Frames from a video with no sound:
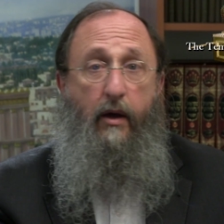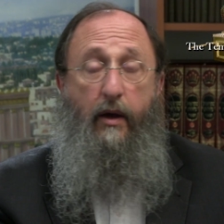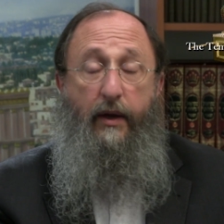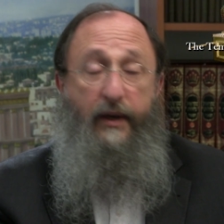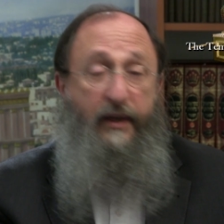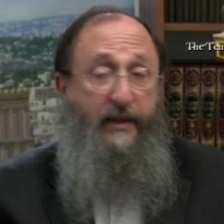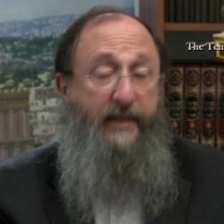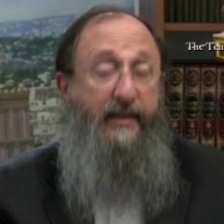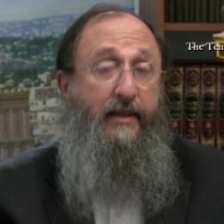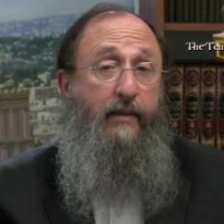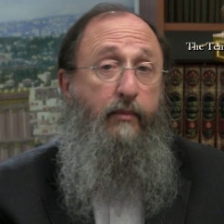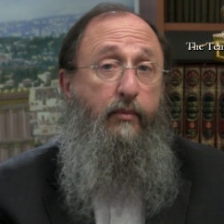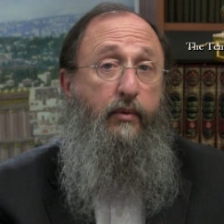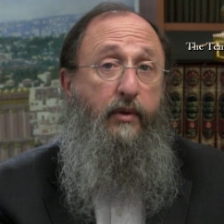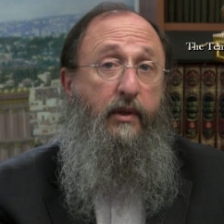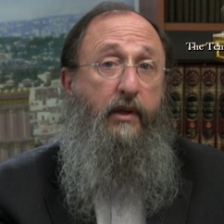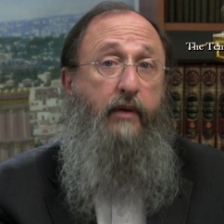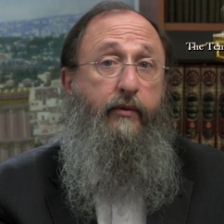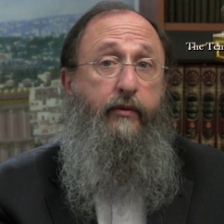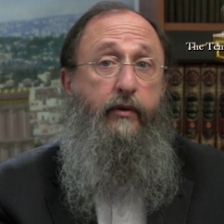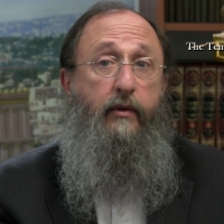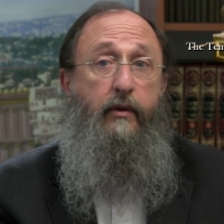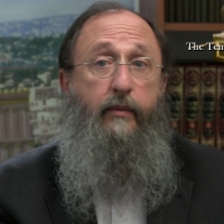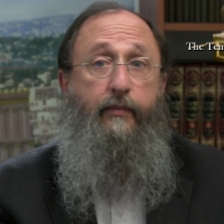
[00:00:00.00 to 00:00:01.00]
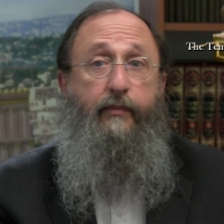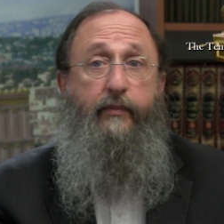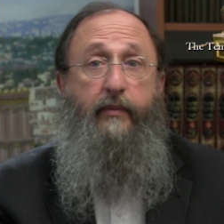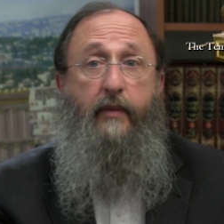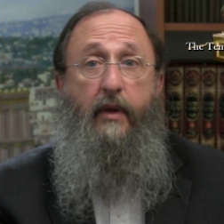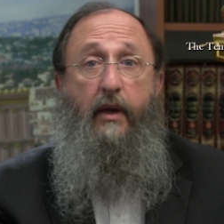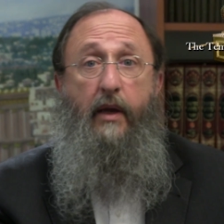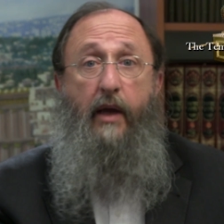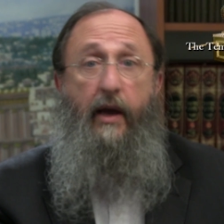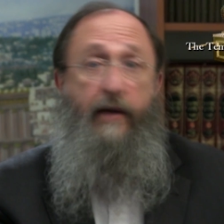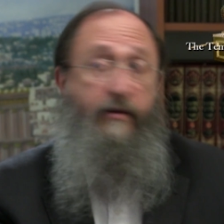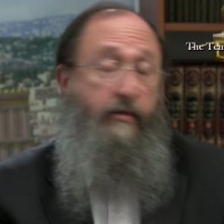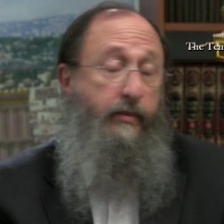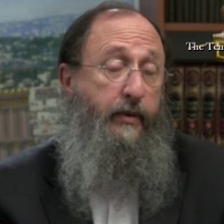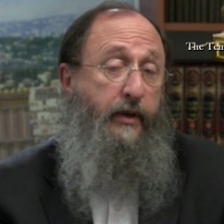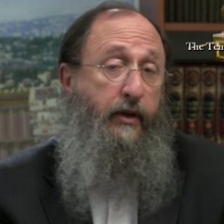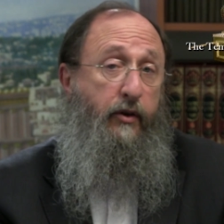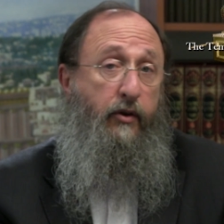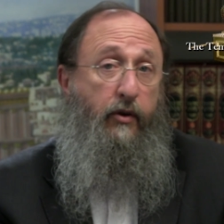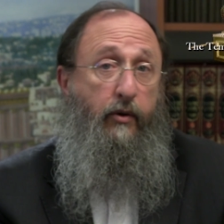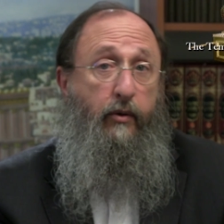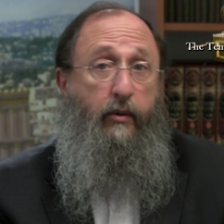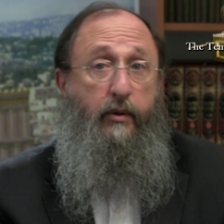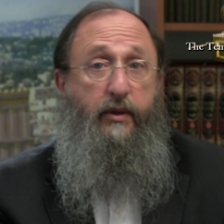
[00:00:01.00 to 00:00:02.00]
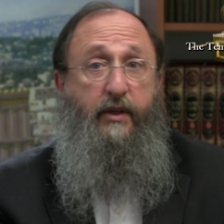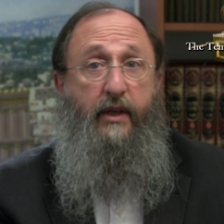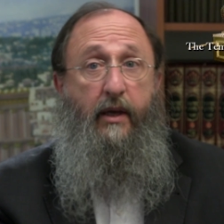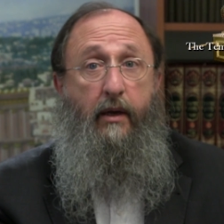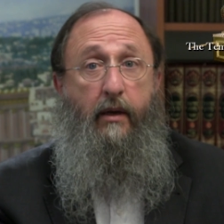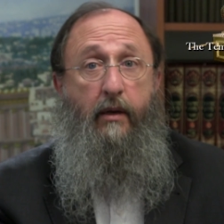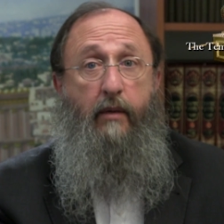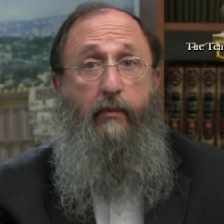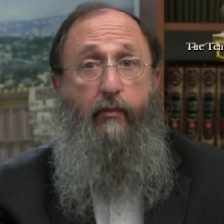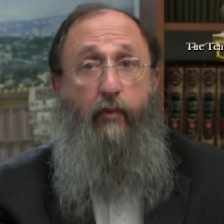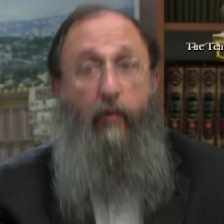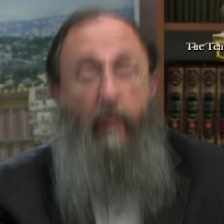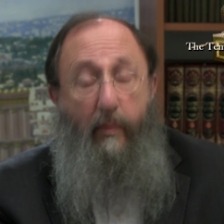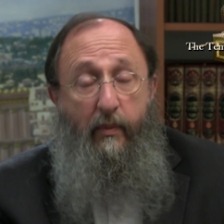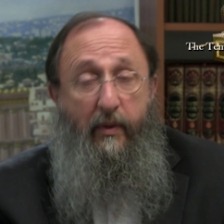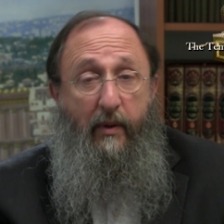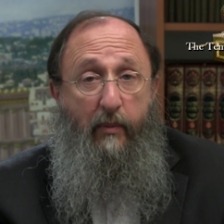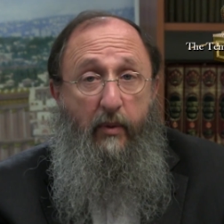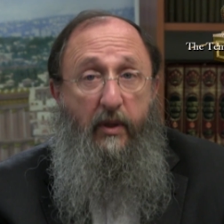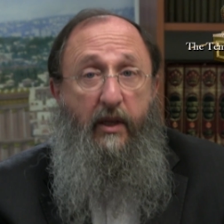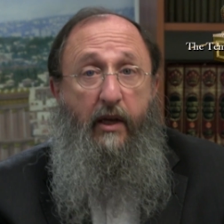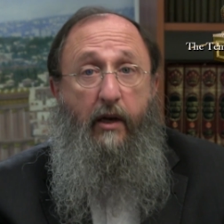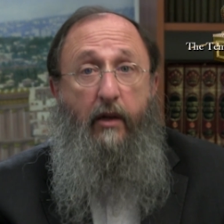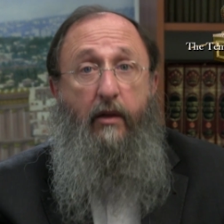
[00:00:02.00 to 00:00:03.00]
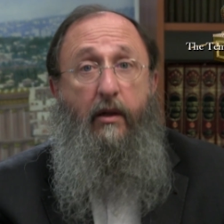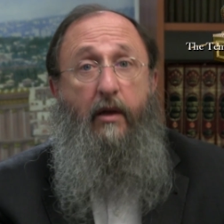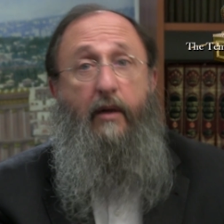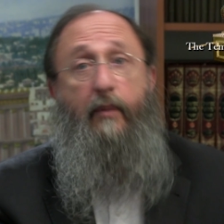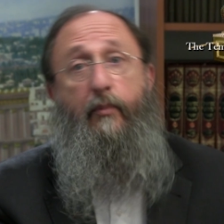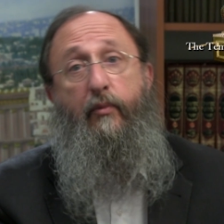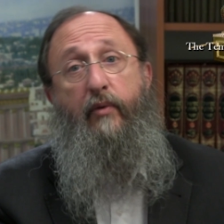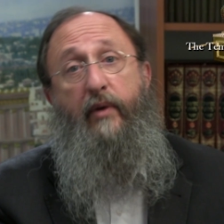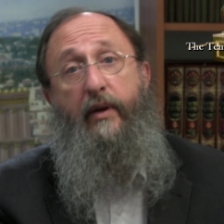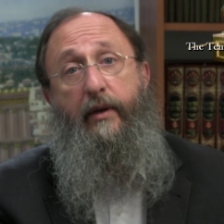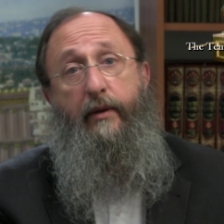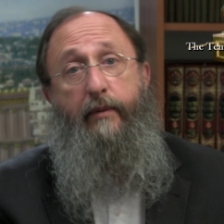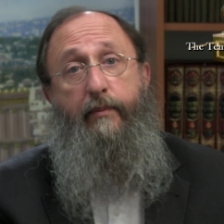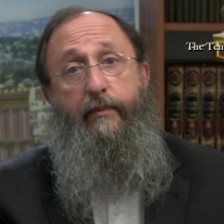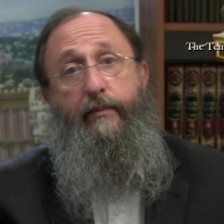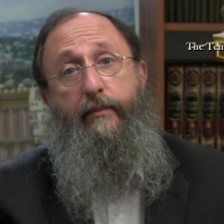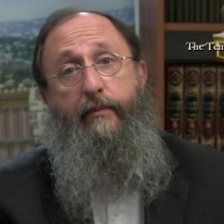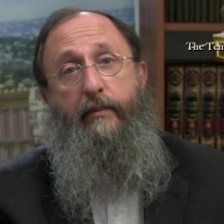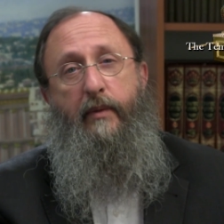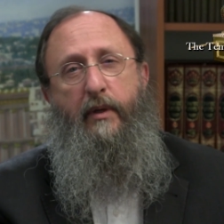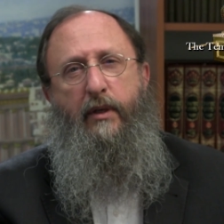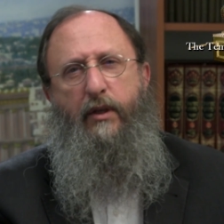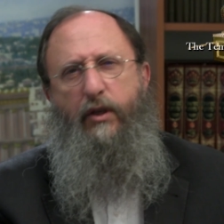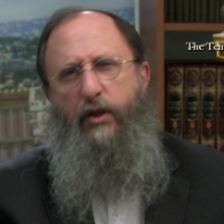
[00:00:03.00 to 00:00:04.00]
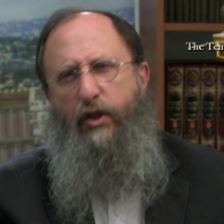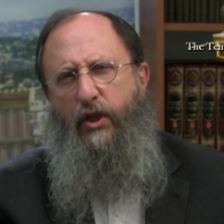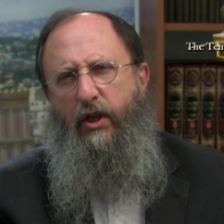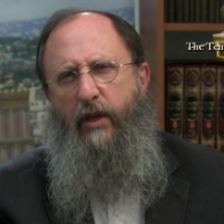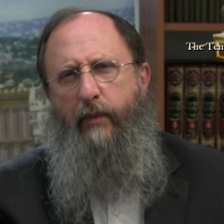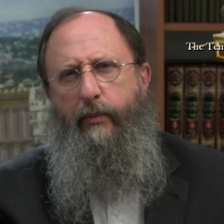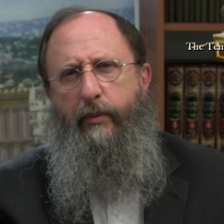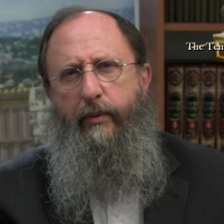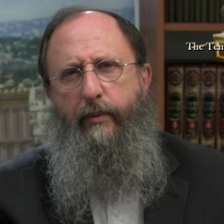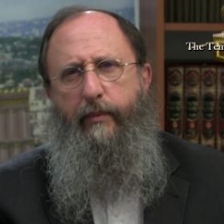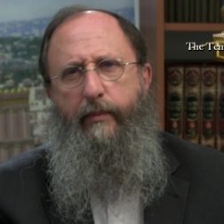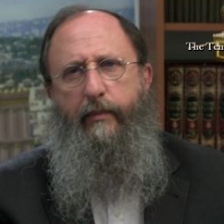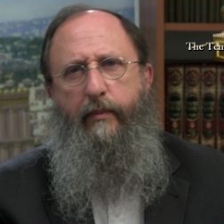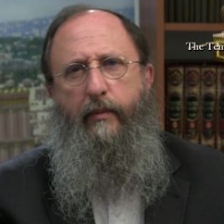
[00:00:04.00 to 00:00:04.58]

On a simple level, everybody knows that poor people eat a lot of bread. It's cheap.